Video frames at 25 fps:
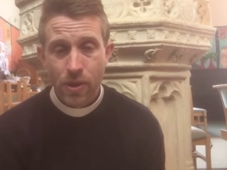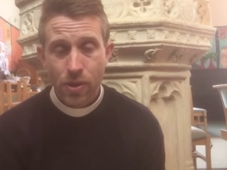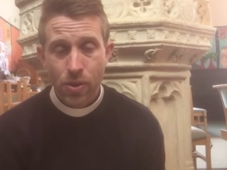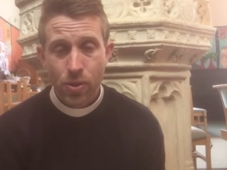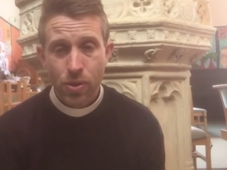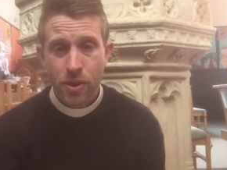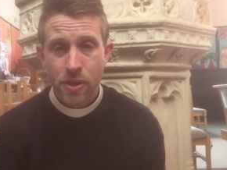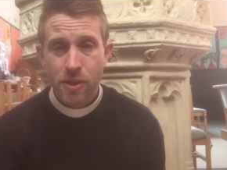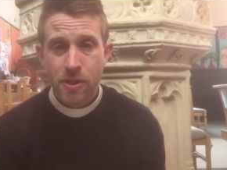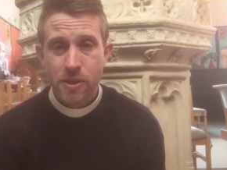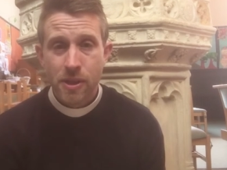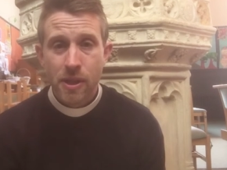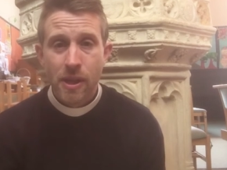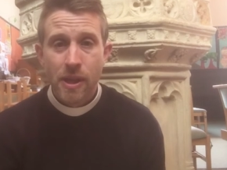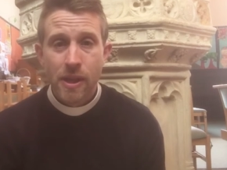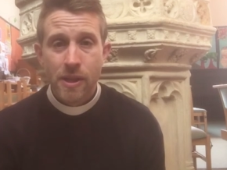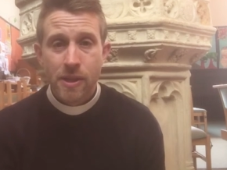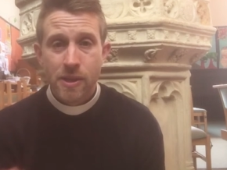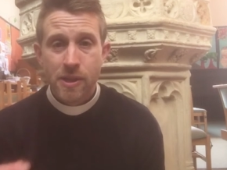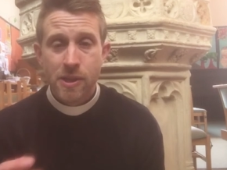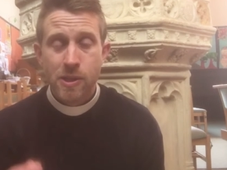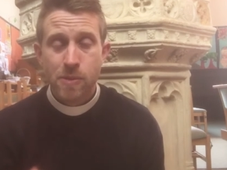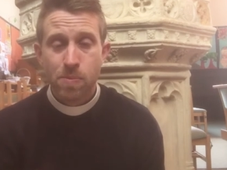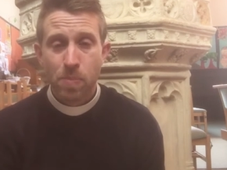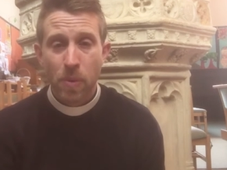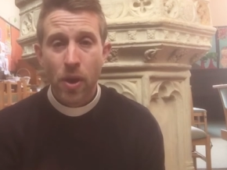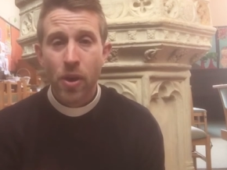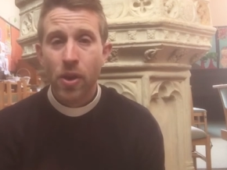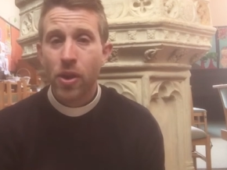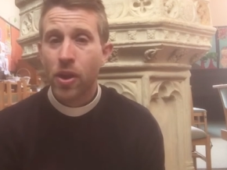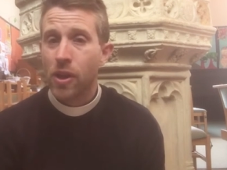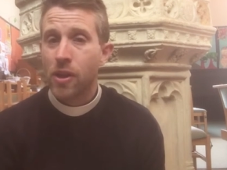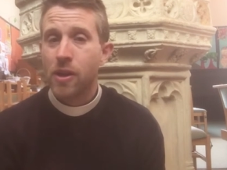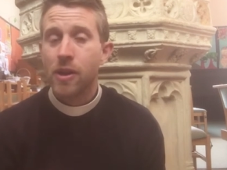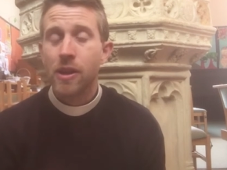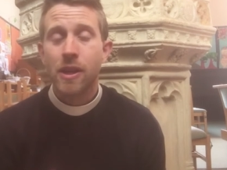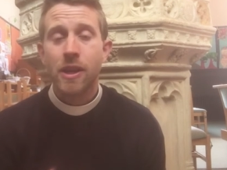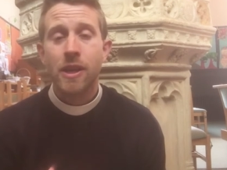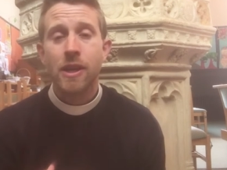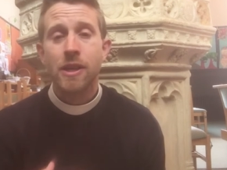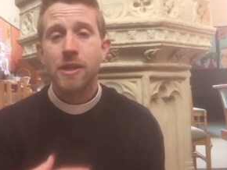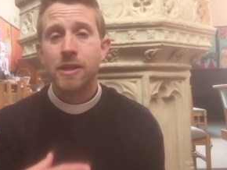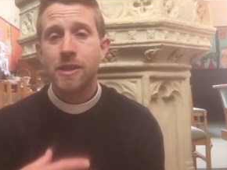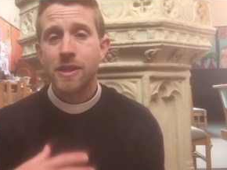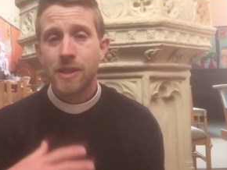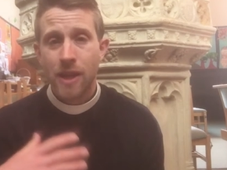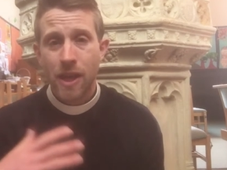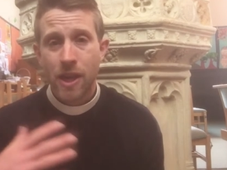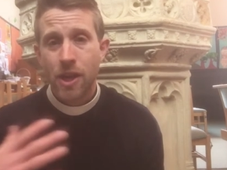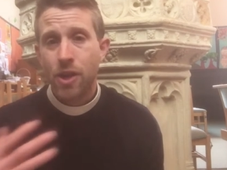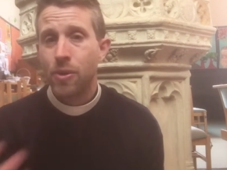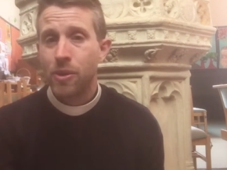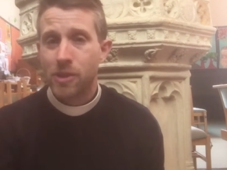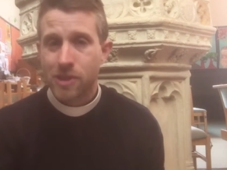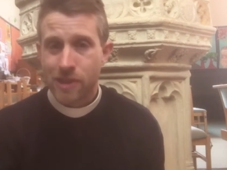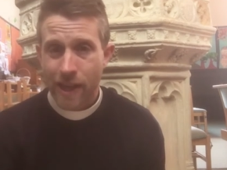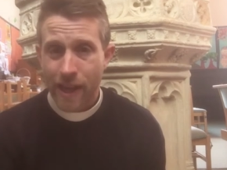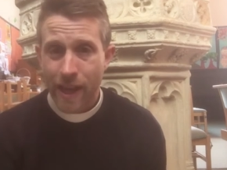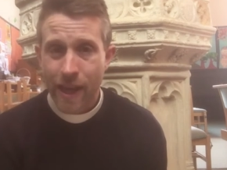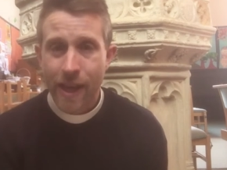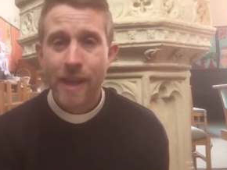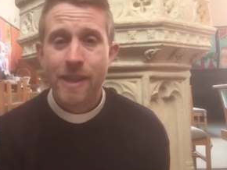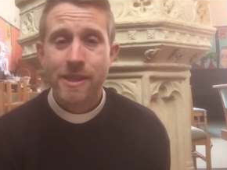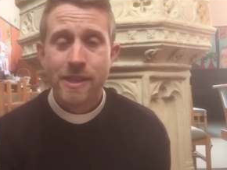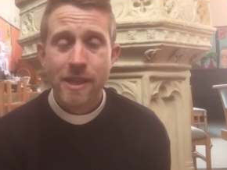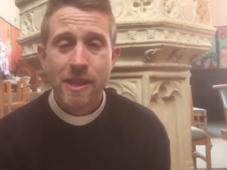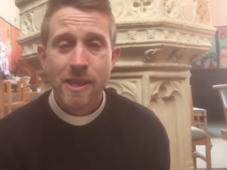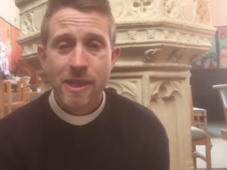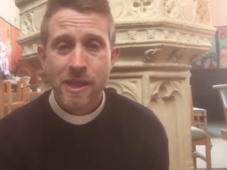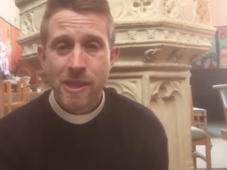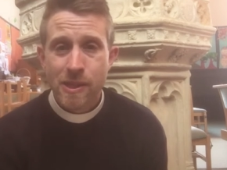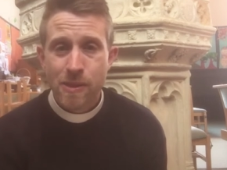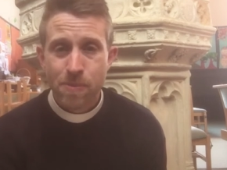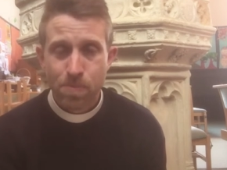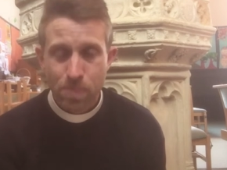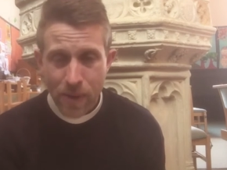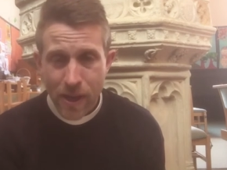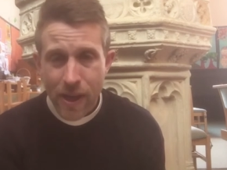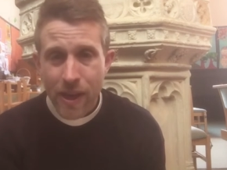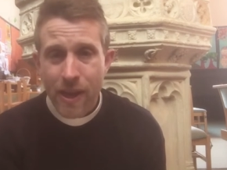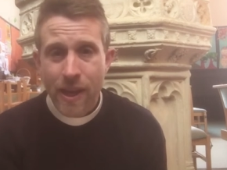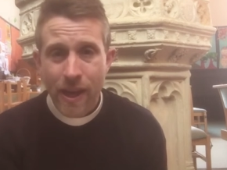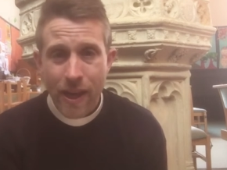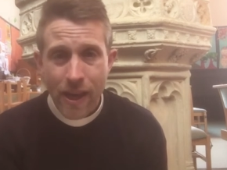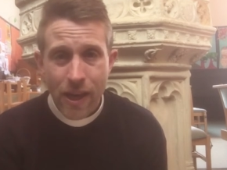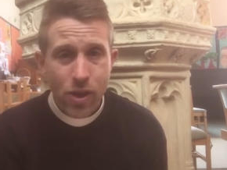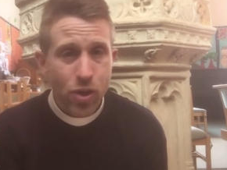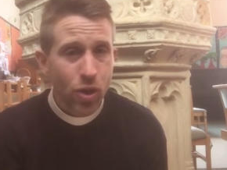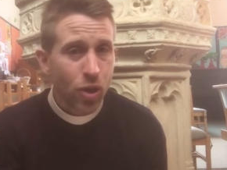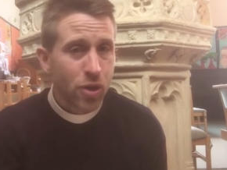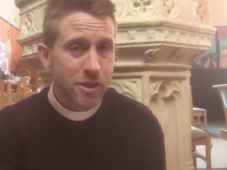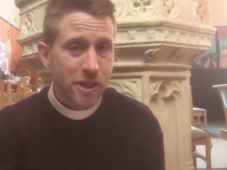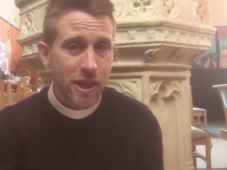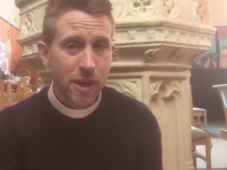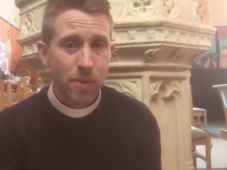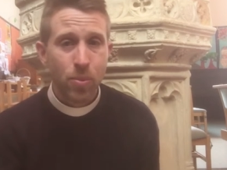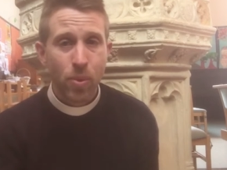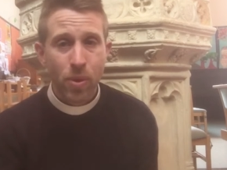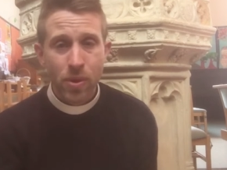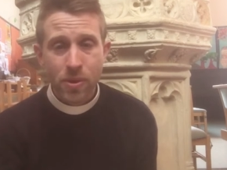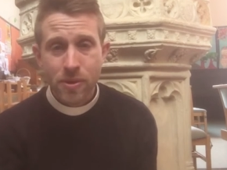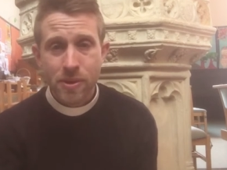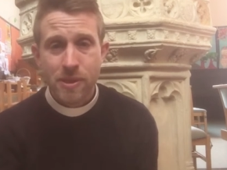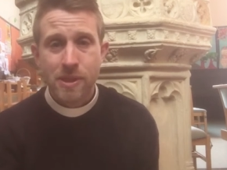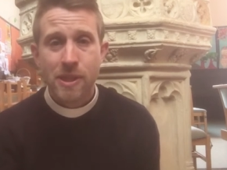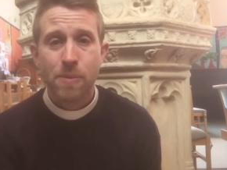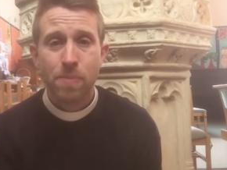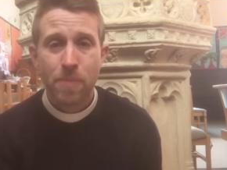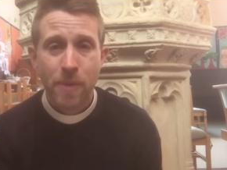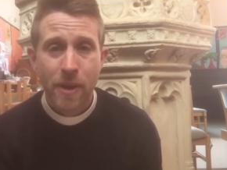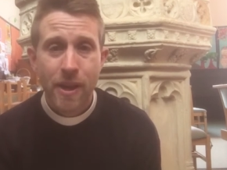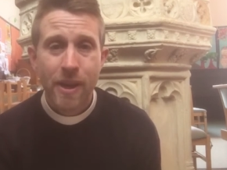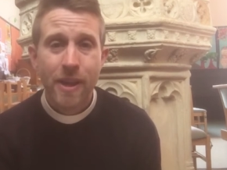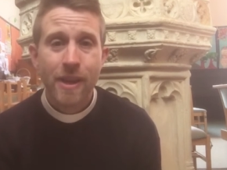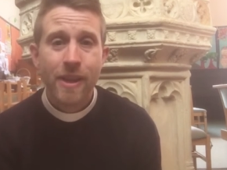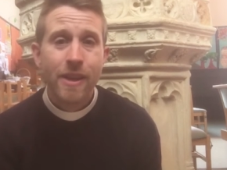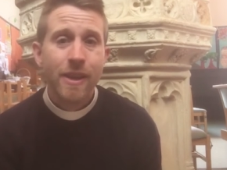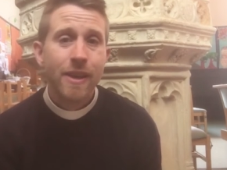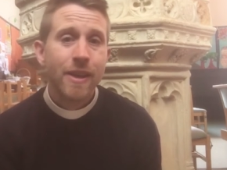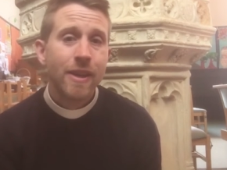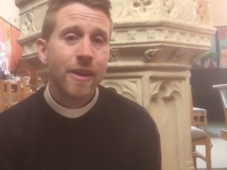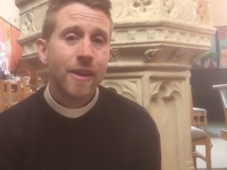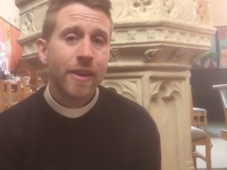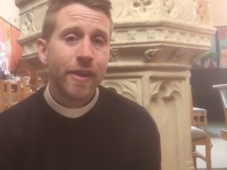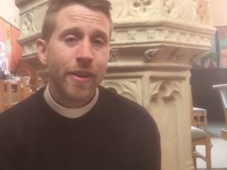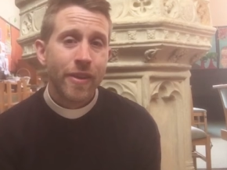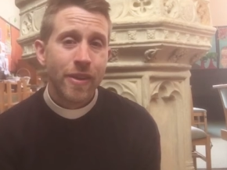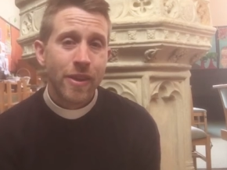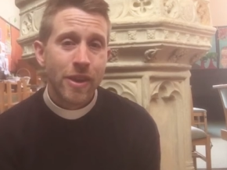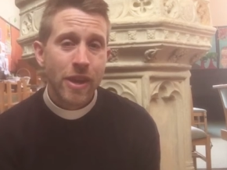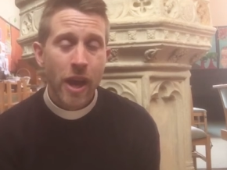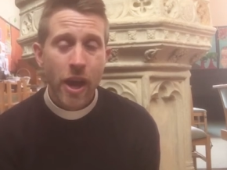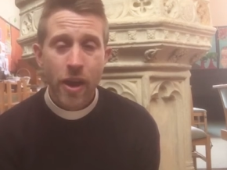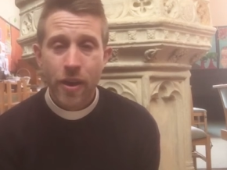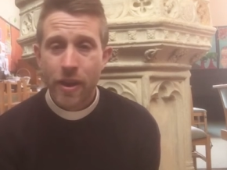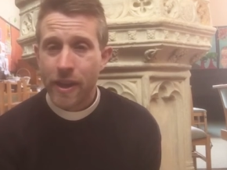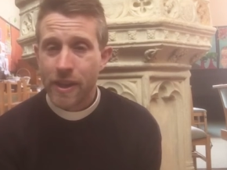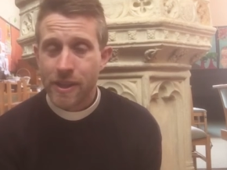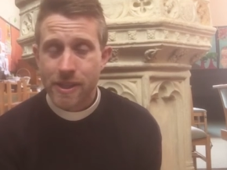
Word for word: God has spoken continuously. He is a speaking God. He wants to be known.